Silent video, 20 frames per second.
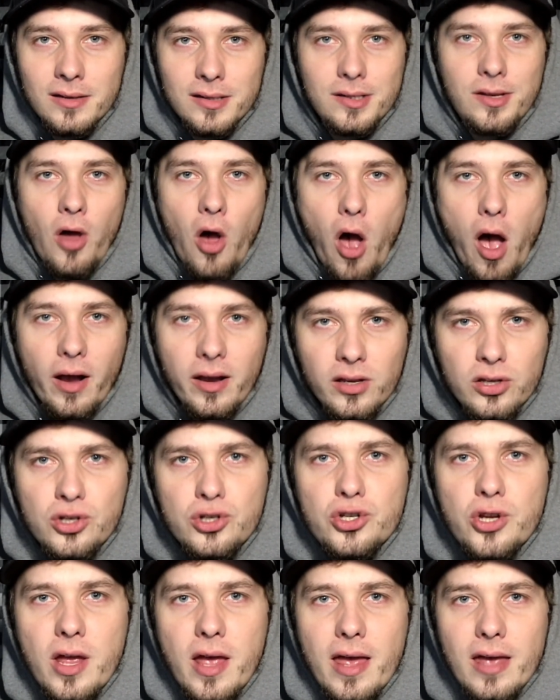Talk
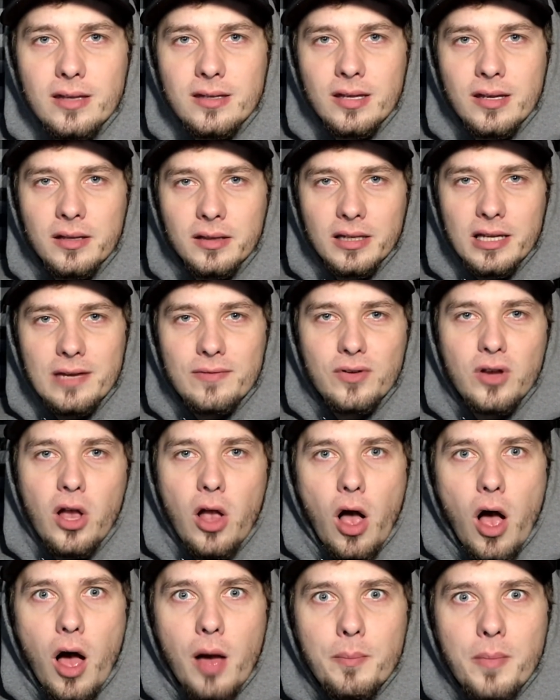shit. Leave
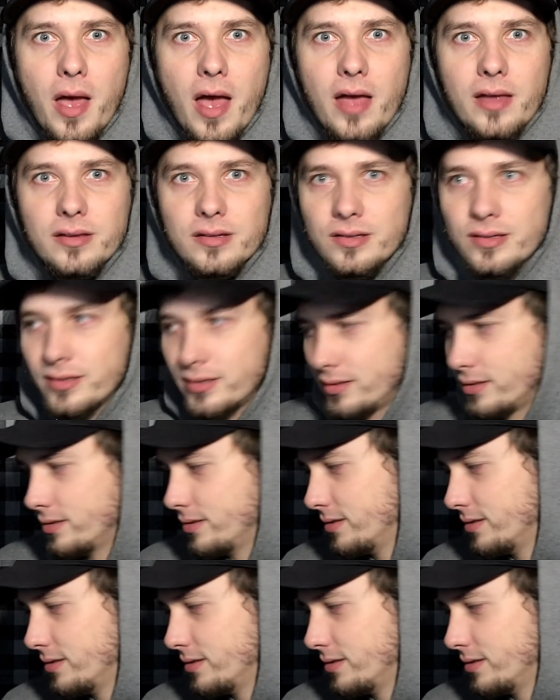comments.